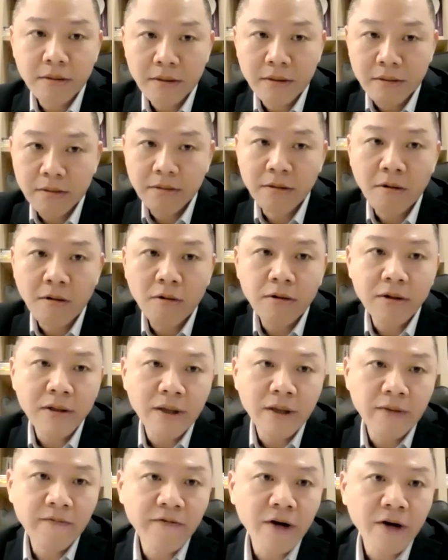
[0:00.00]
lower
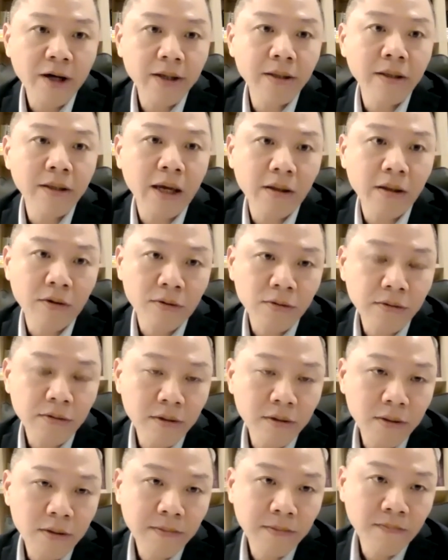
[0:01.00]
than 5
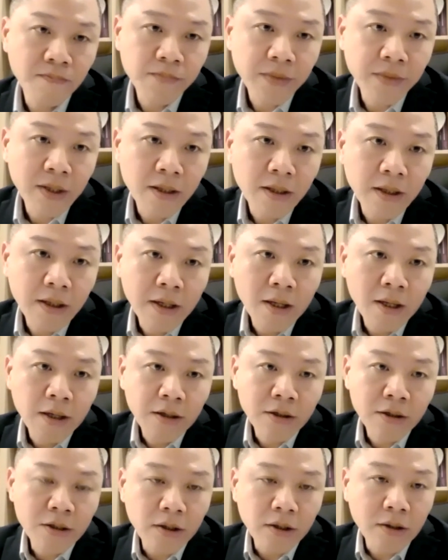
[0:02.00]
nanos.
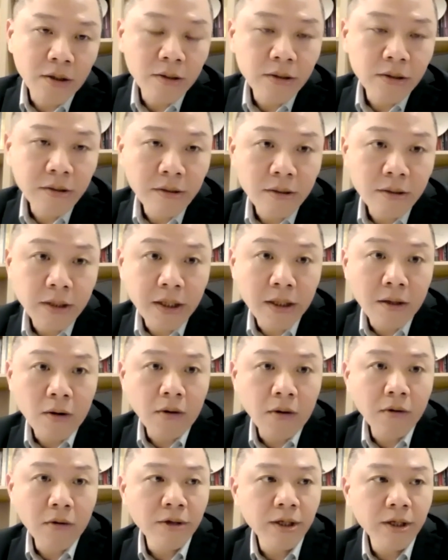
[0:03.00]
So
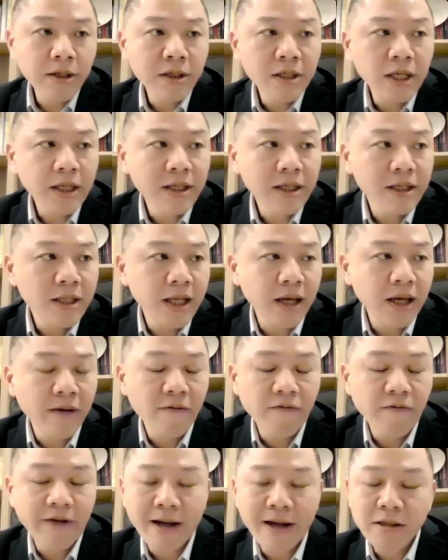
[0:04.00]
all these 16
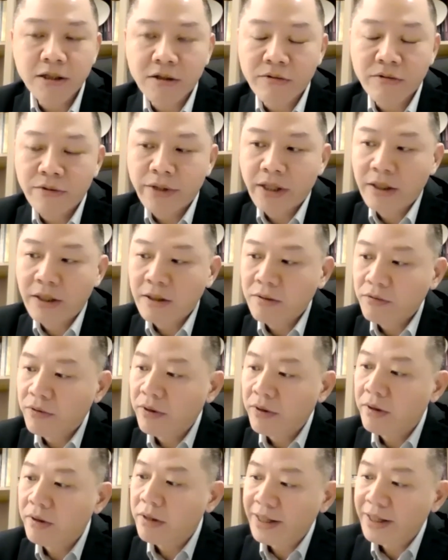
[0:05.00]
factories
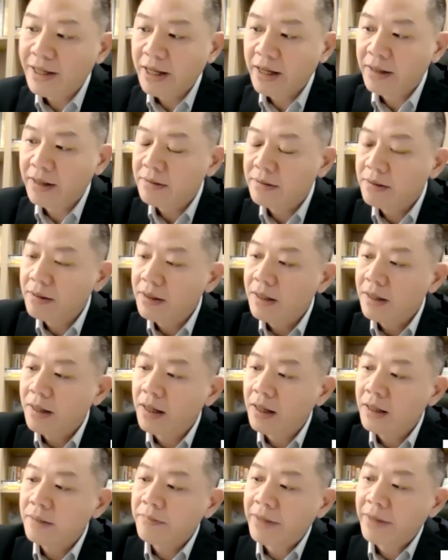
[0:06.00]
will again
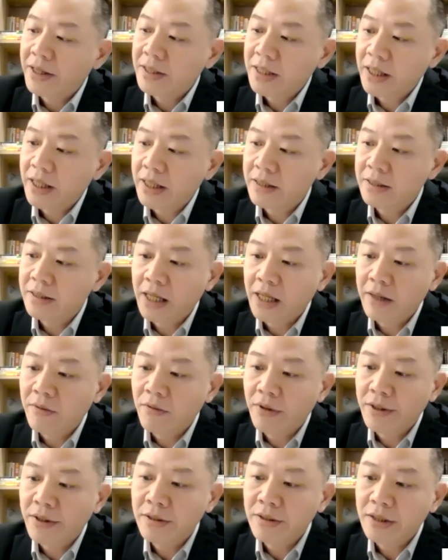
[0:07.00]
maintain
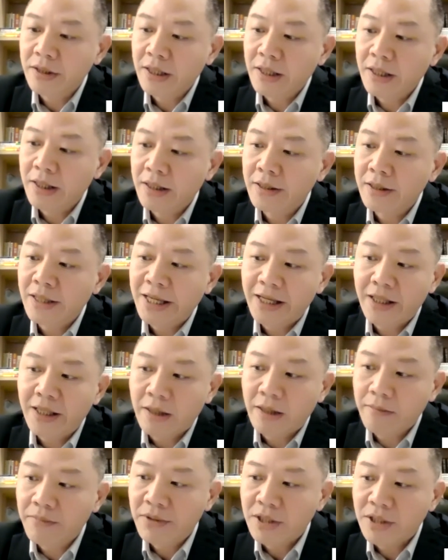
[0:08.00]
Taiwan's
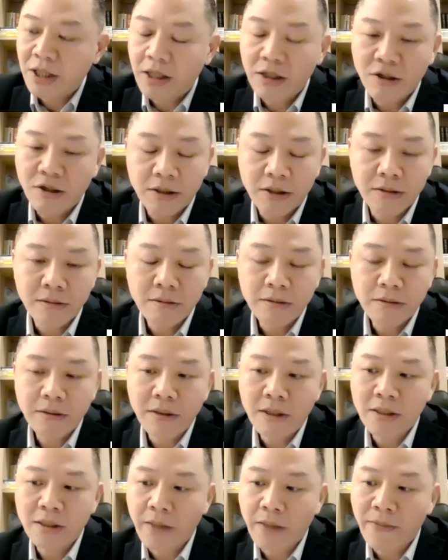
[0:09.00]
leading position
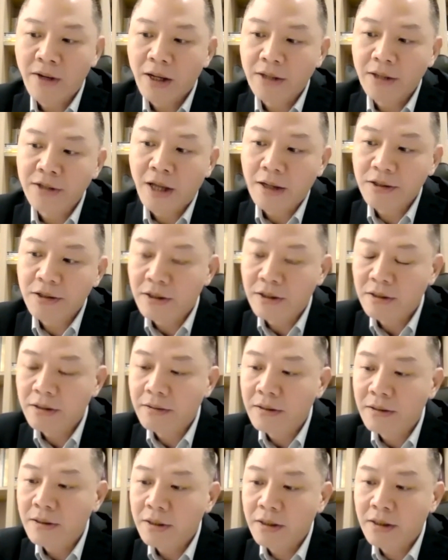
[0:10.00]
in semiconductor
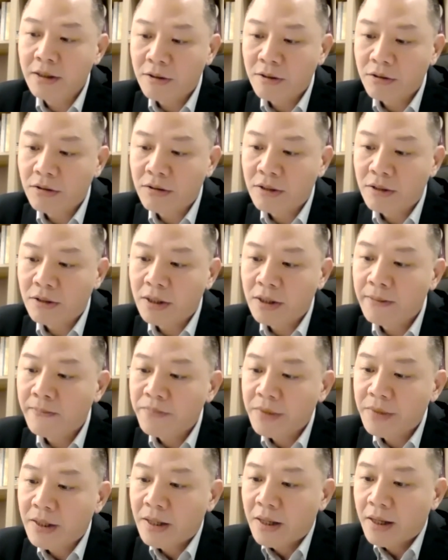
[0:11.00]
industry.
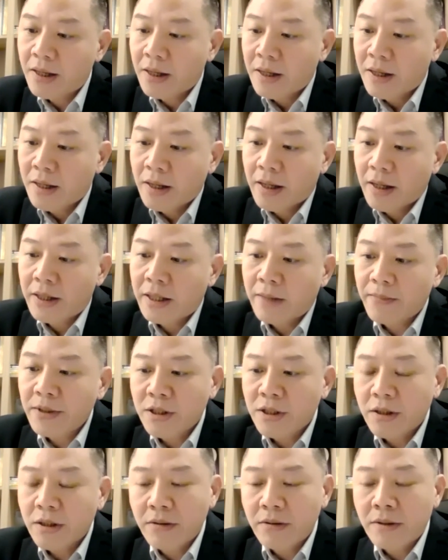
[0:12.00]
And number
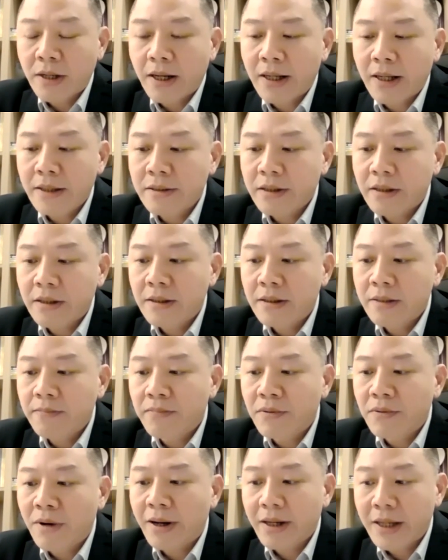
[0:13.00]
two, on the
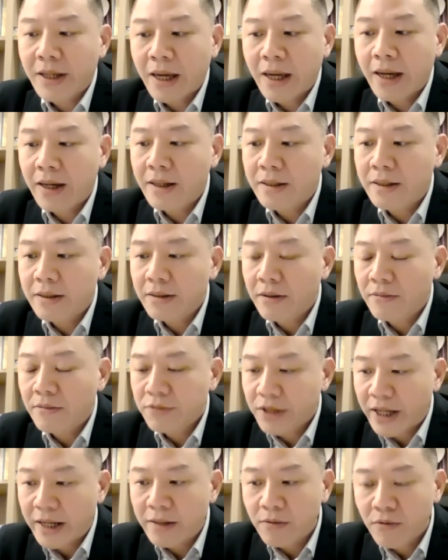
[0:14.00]
blockade of
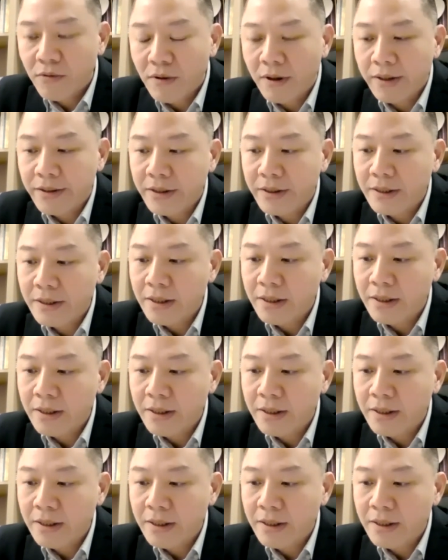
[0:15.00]
Taiwan,